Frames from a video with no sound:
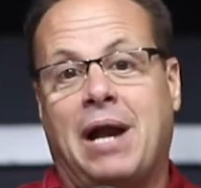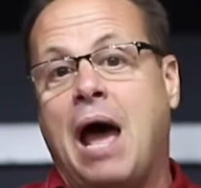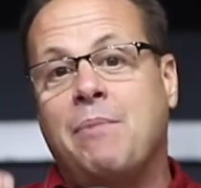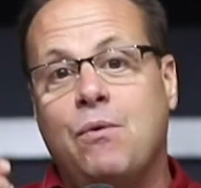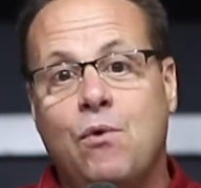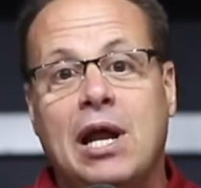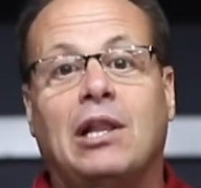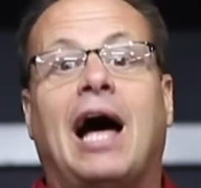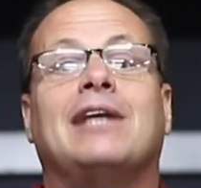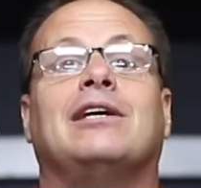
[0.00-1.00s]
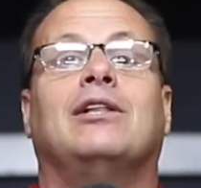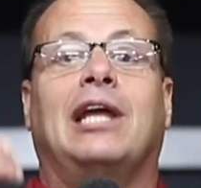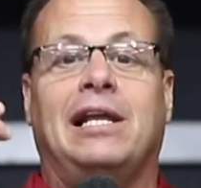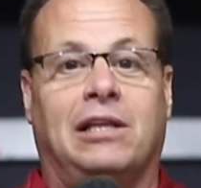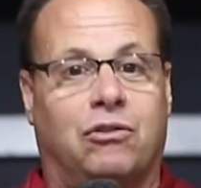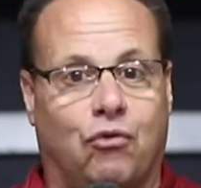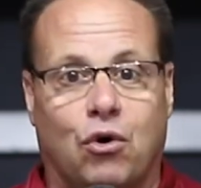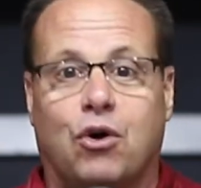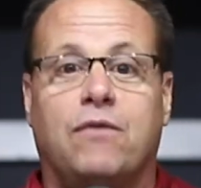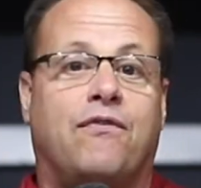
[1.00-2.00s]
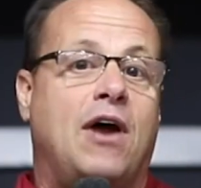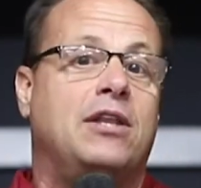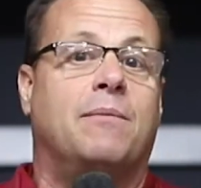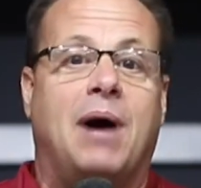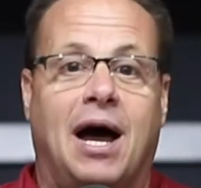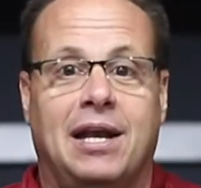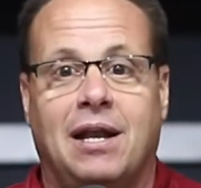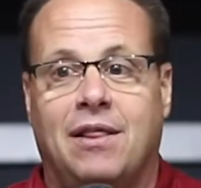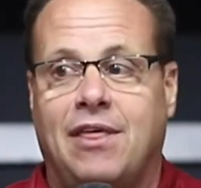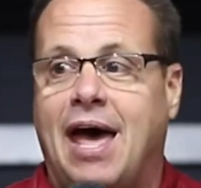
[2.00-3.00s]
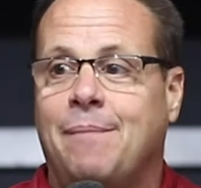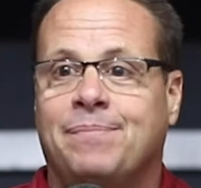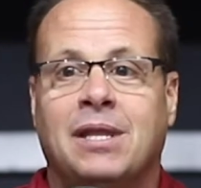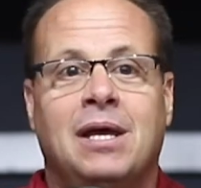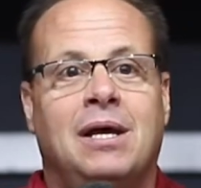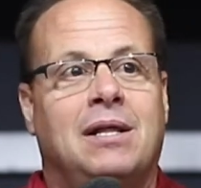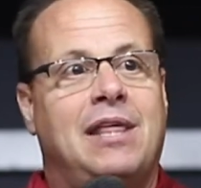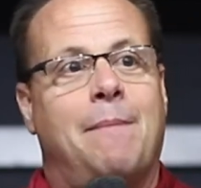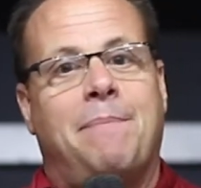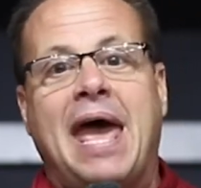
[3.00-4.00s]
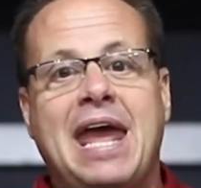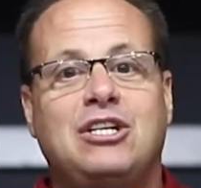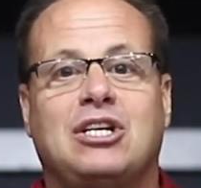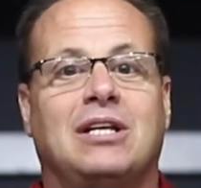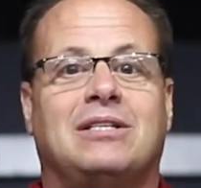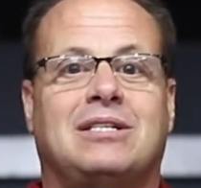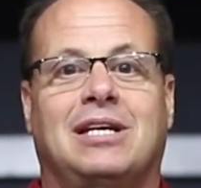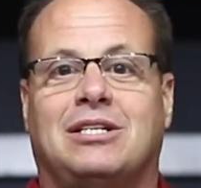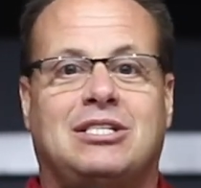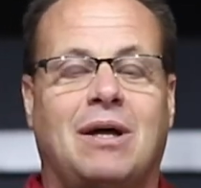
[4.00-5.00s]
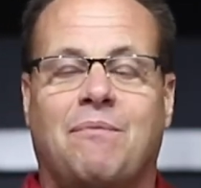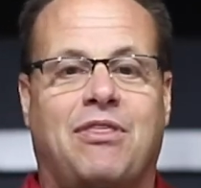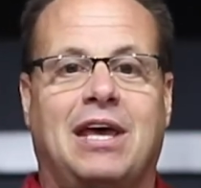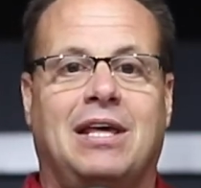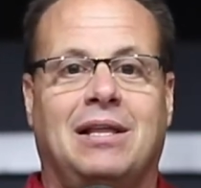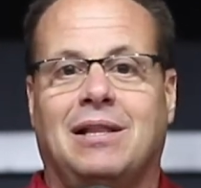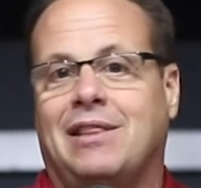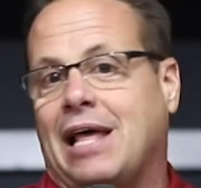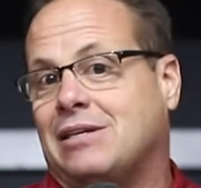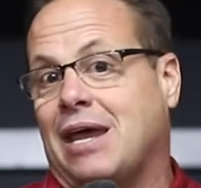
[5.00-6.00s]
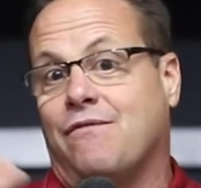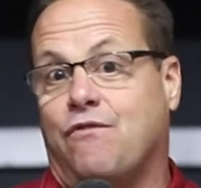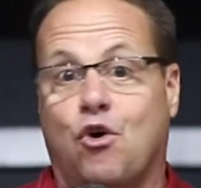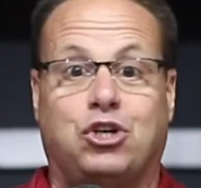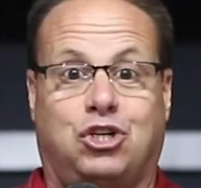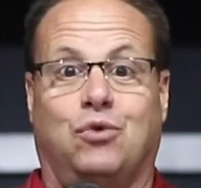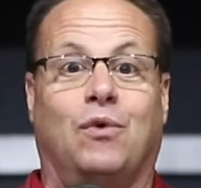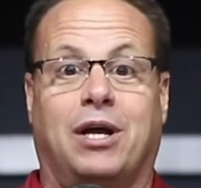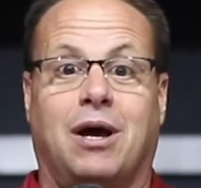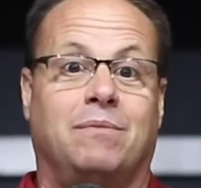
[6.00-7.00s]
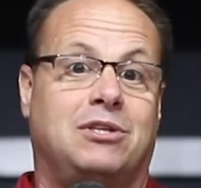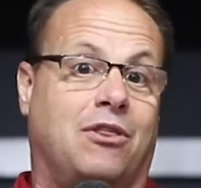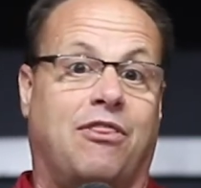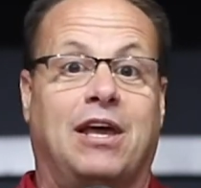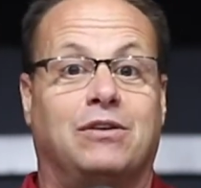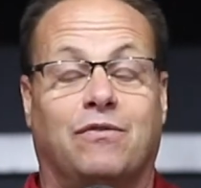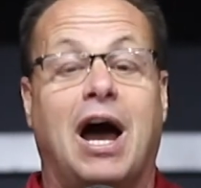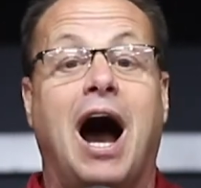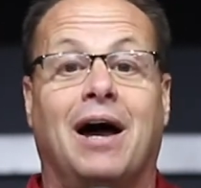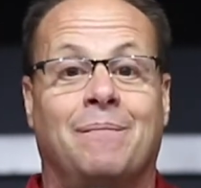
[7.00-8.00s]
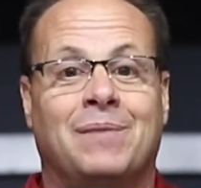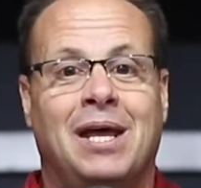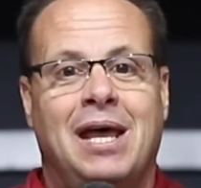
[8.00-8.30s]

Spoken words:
But I've been realizing lately through a good friend of mine that patience is something that's a virtue when it comes to the things of God.